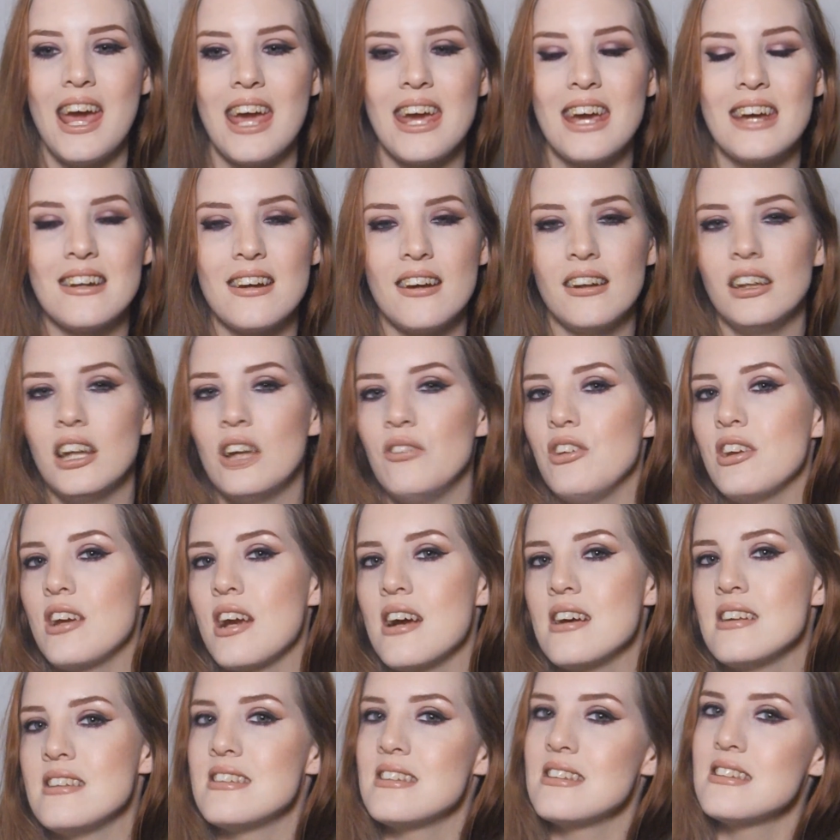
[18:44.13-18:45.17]
And I love you
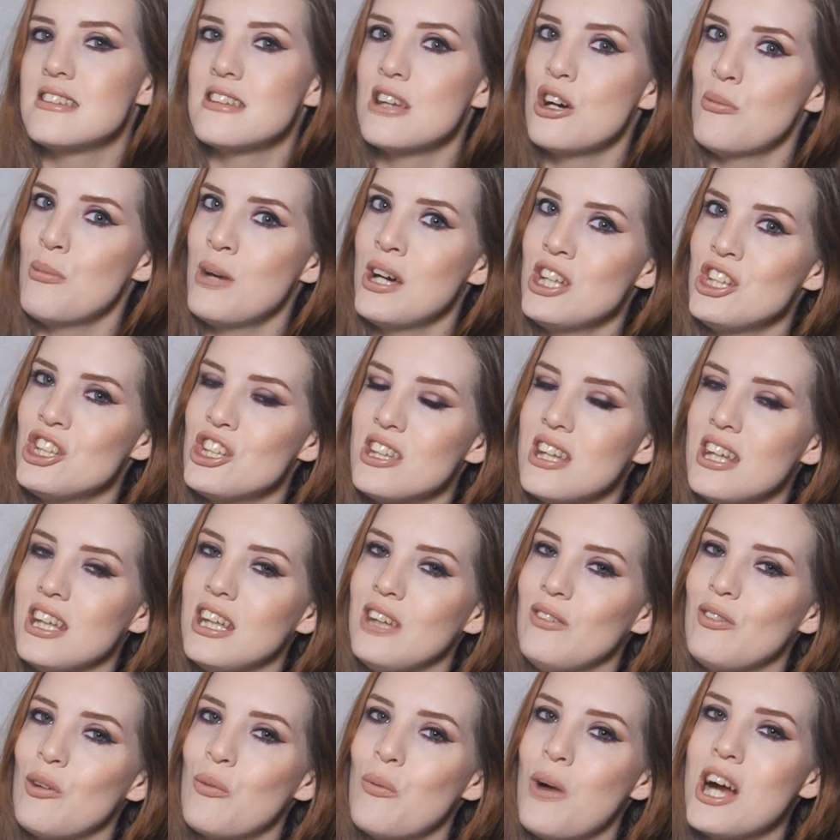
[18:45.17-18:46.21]
guys so much.
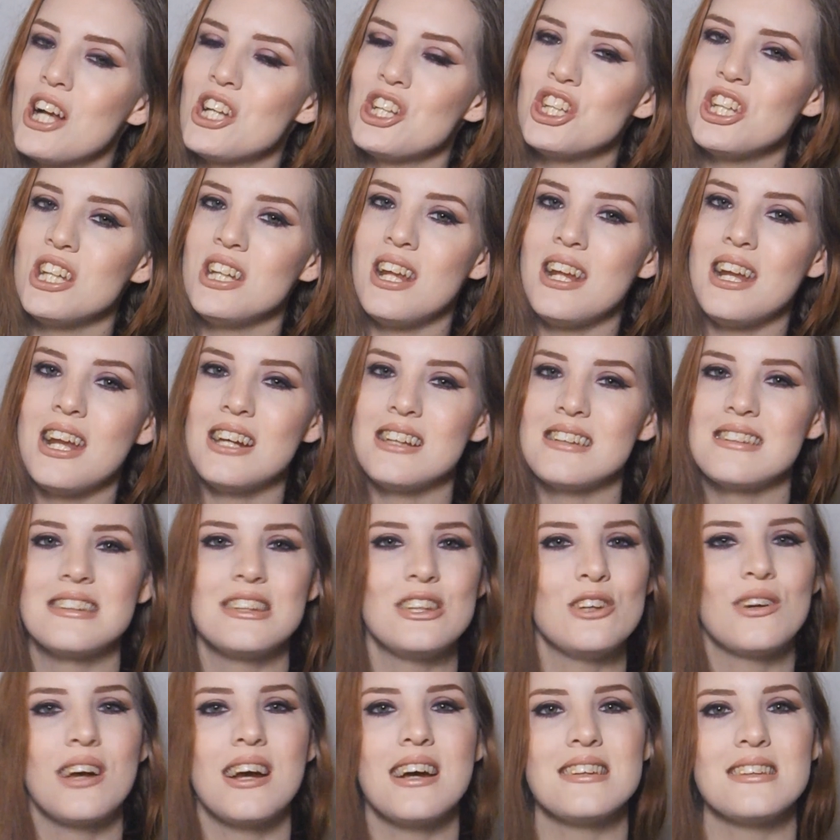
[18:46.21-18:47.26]
Thank you for watching, and I'll
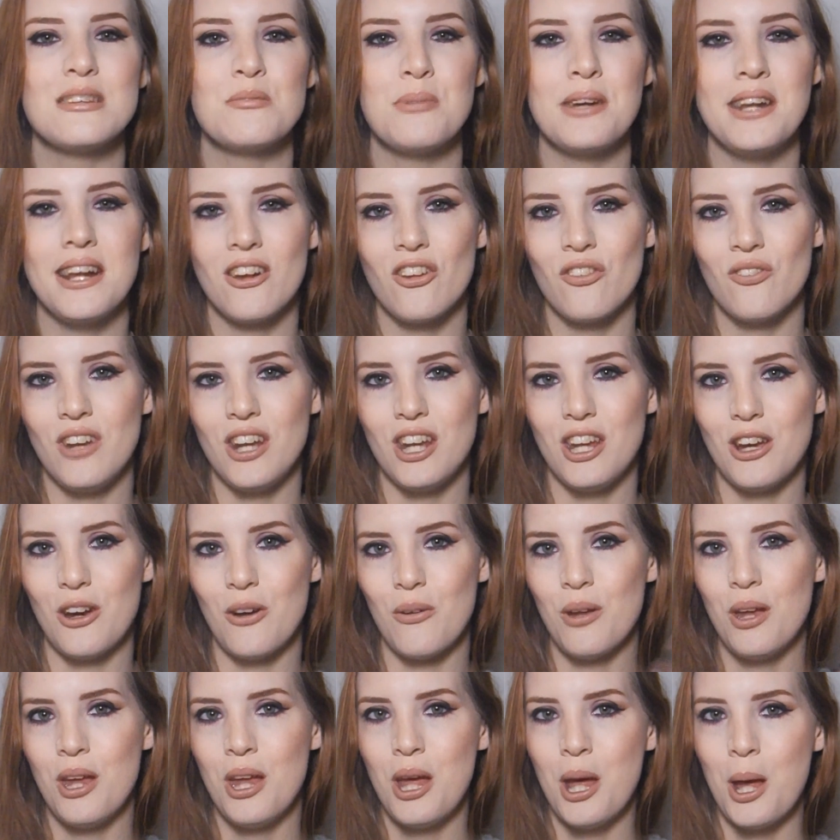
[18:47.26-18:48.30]
see you guys in my next
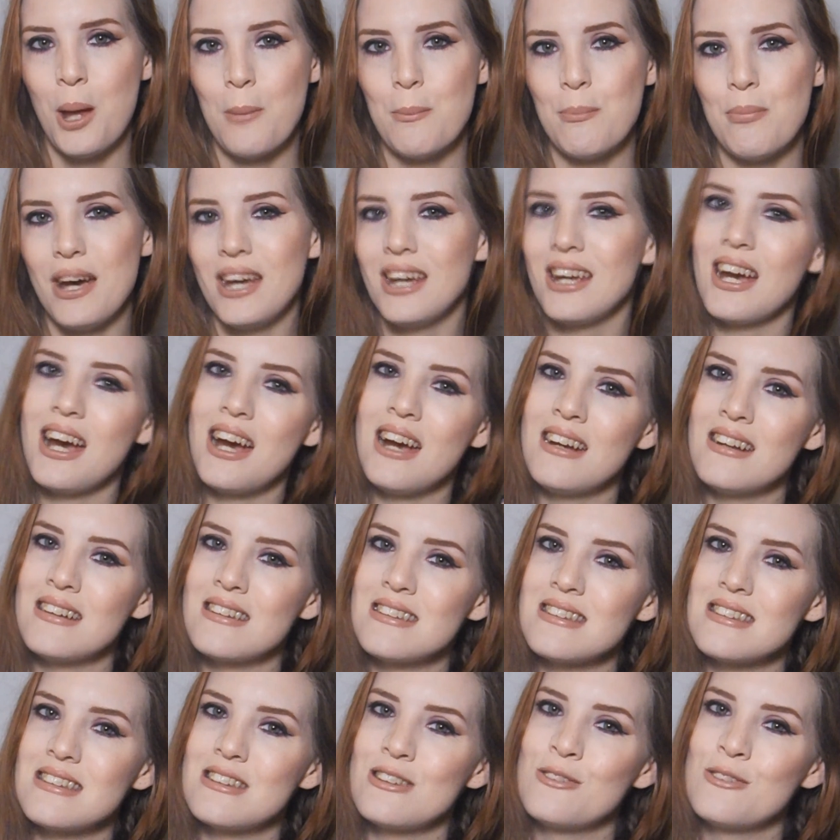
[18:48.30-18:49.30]
video. Bye, guys.